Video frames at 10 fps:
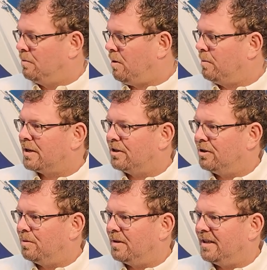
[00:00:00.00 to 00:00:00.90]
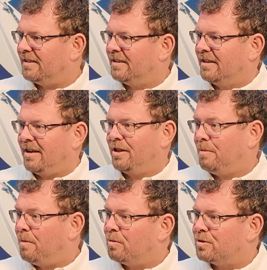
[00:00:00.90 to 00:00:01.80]
what we can do with it, and the
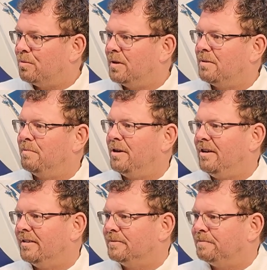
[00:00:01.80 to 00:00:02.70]
boats that we can put on.